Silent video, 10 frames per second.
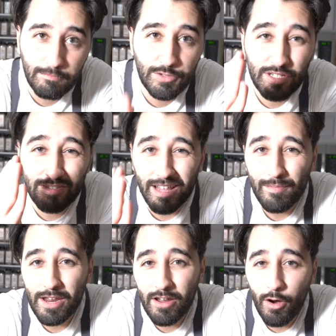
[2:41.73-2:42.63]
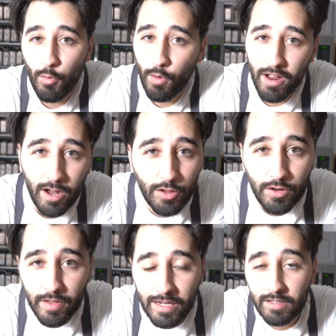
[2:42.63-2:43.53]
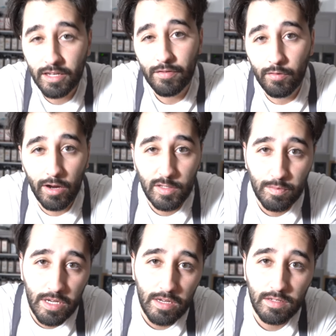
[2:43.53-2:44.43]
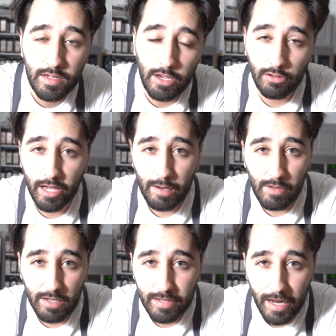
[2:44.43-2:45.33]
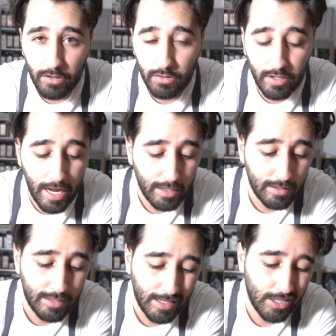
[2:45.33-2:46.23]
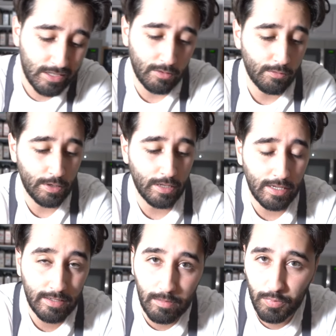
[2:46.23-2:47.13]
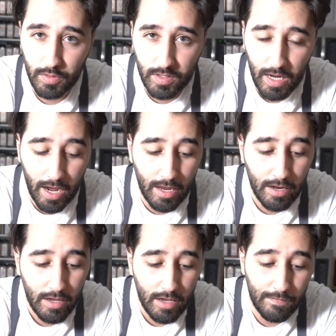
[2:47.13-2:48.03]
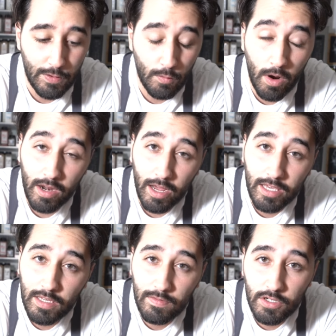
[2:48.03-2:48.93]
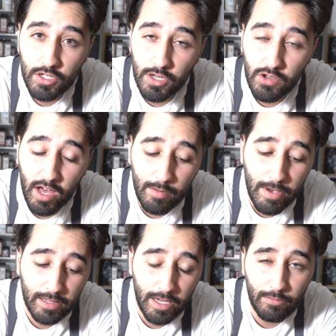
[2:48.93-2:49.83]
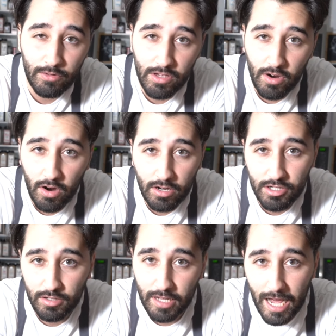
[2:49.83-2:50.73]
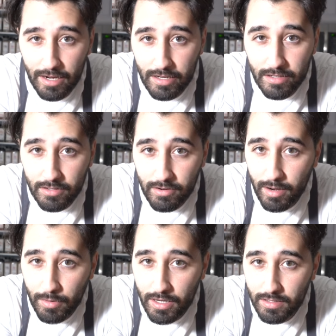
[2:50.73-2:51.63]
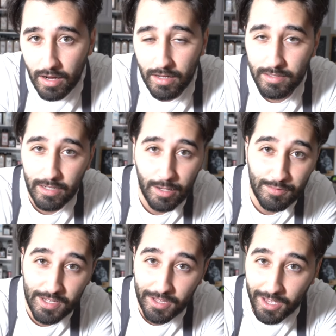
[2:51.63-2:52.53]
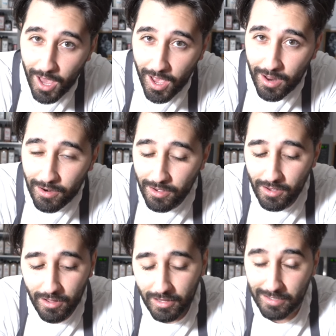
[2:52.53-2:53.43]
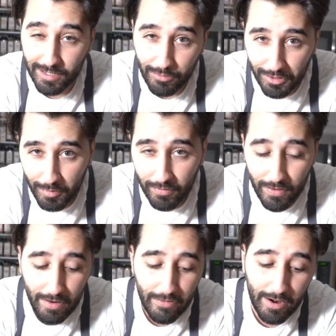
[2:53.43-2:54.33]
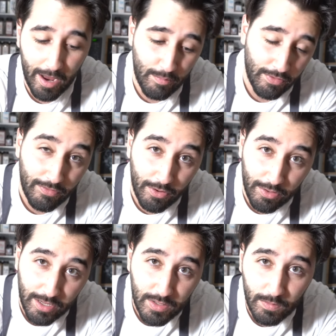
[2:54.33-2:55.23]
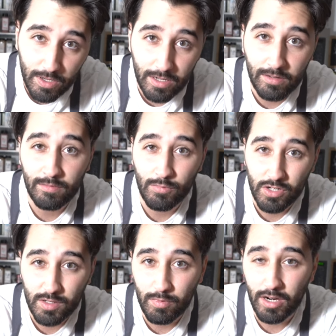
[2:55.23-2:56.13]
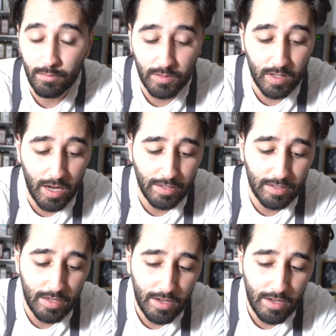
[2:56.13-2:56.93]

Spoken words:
just let me know what other Thanksgiving recipes that you'd like me to tackle next. This is just a really simple side. If you want, I can even show you how to make that really hard gelatinous cranberry sauce that comes in the can. That's not really my favorite. I prefer this one, more spreadable sauce.